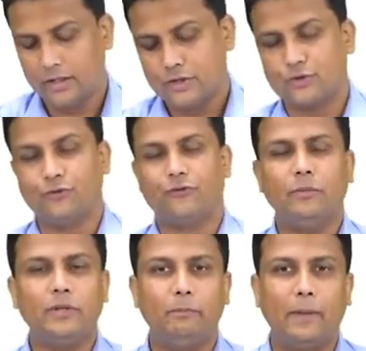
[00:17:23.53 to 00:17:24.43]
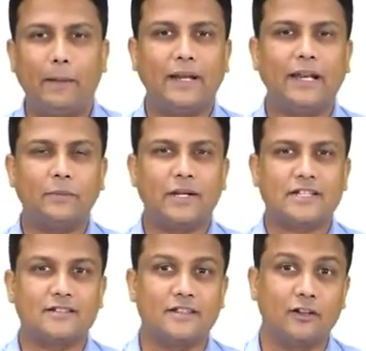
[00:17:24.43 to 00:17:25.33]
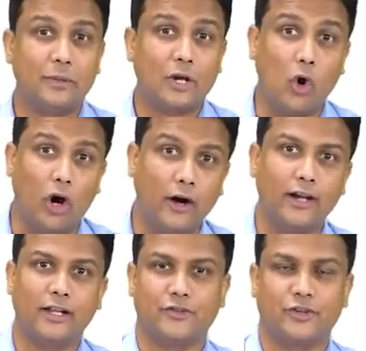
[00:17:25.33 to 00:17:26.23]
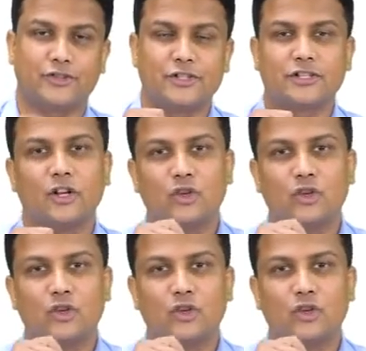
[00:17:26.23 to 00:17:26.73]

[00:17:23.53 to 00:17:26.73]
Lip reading: So from the papillary muscles there will be cord-like structures